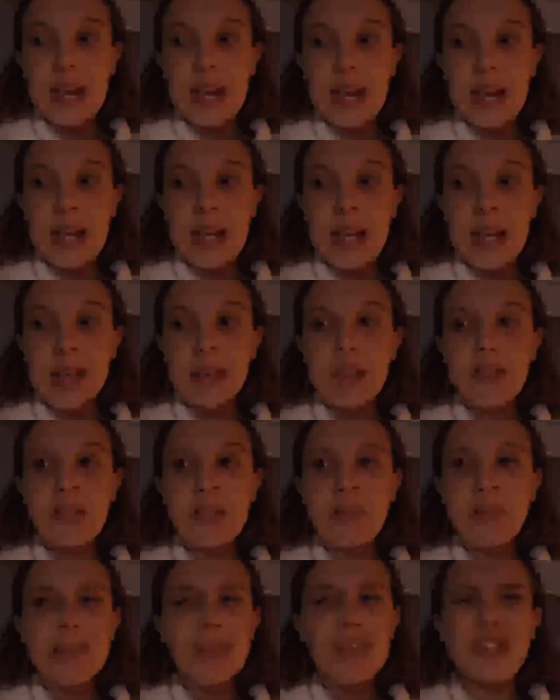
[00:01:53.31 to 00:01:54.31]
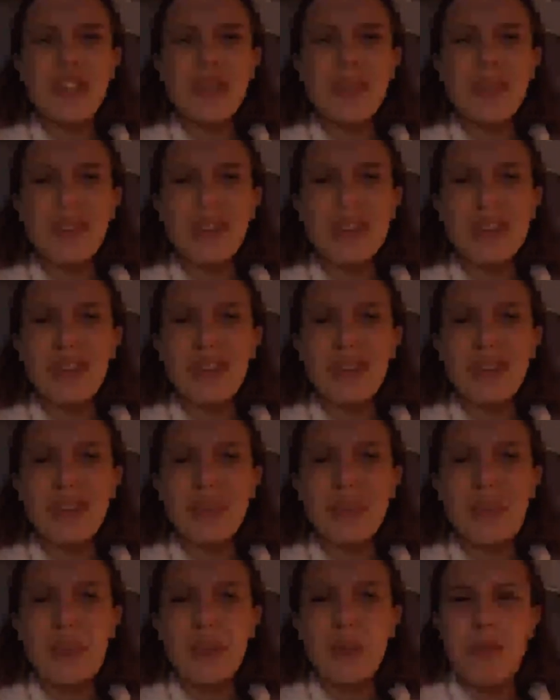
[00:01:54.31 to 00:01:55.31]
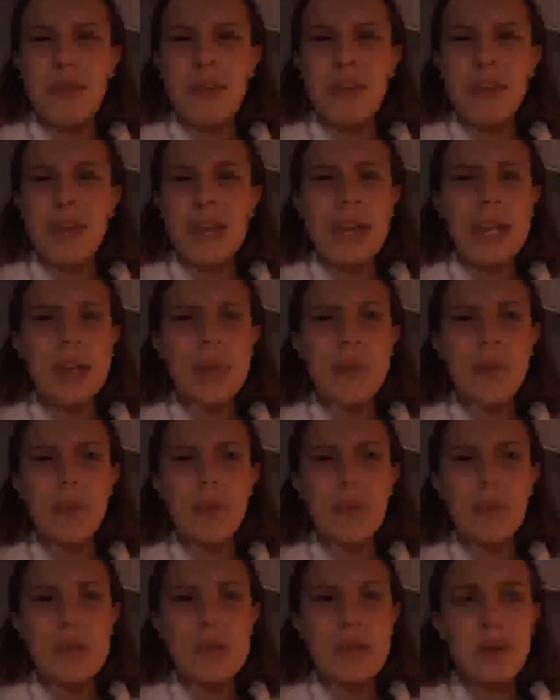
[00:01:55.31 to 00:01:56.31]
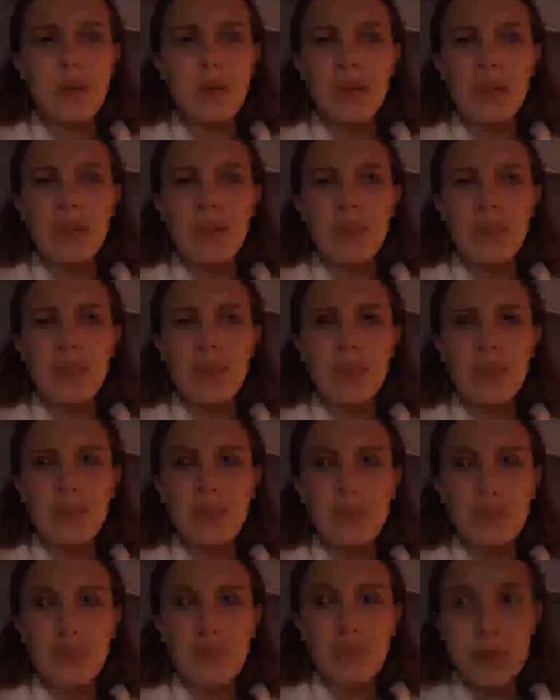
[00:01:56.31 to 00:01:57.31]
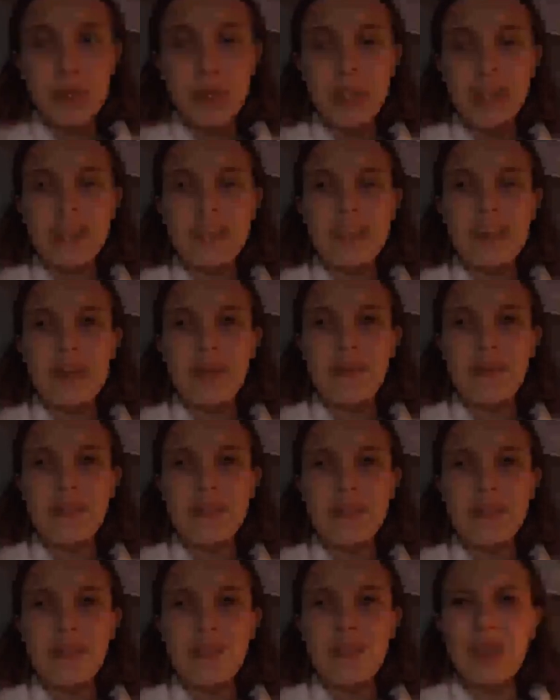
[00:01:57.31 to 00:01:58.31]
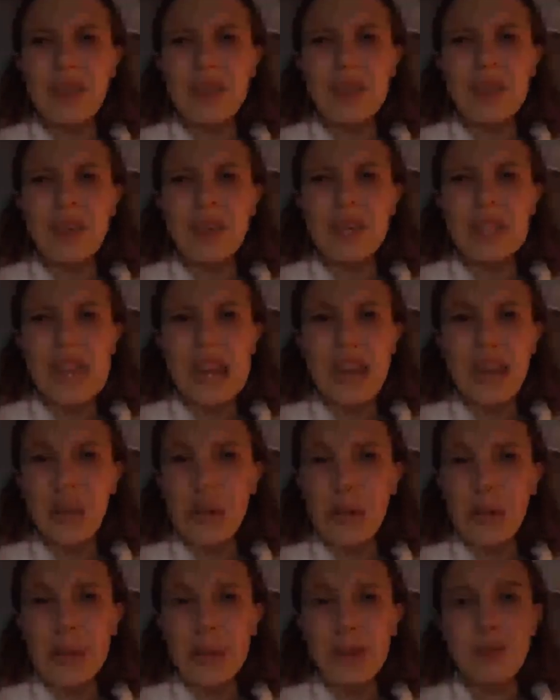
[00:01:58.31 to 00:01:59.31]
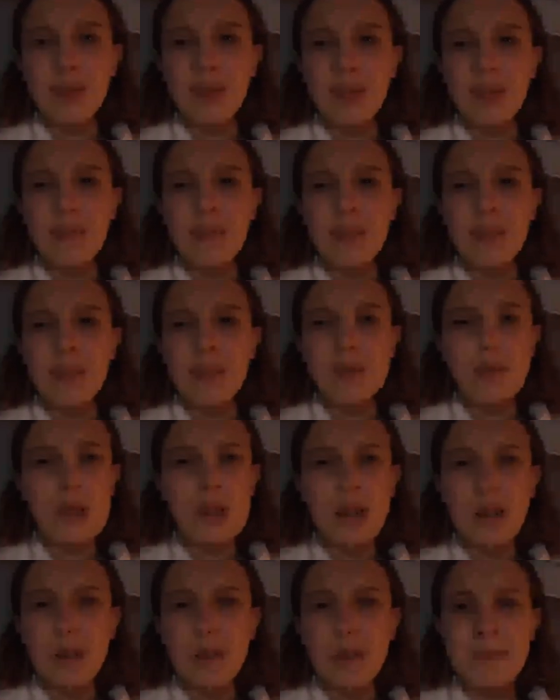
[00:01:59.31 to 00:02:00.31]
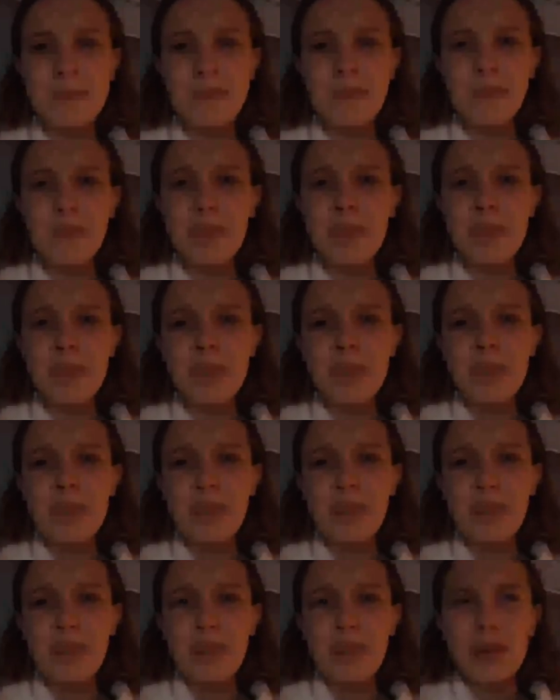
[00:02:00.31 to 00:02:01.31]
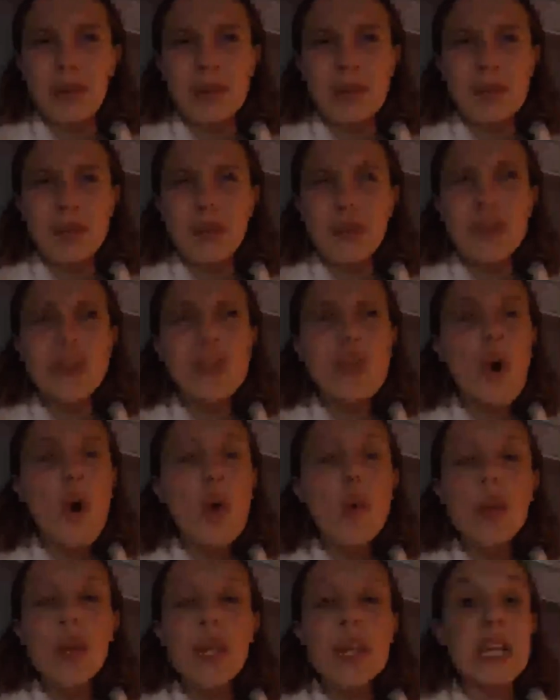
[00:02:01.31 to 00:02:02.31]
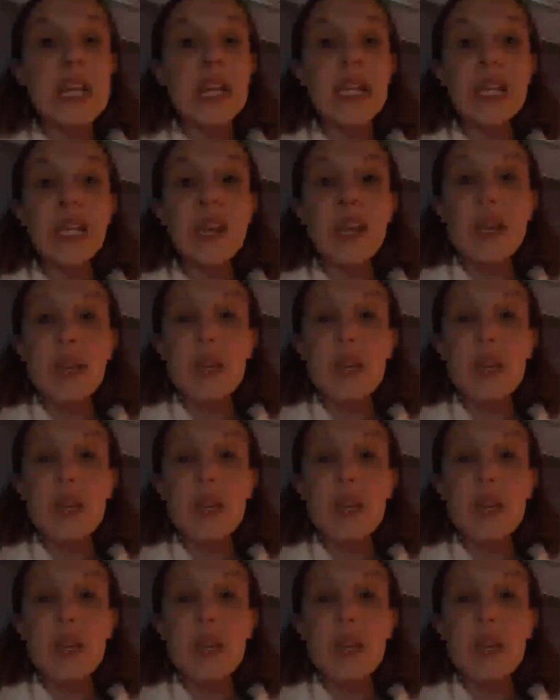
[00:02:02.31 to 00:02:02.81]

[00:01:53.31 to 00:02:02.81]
and and there's much deeper issues, by the way, like with with bullies. I believe that they're going through something as well you know, there's no need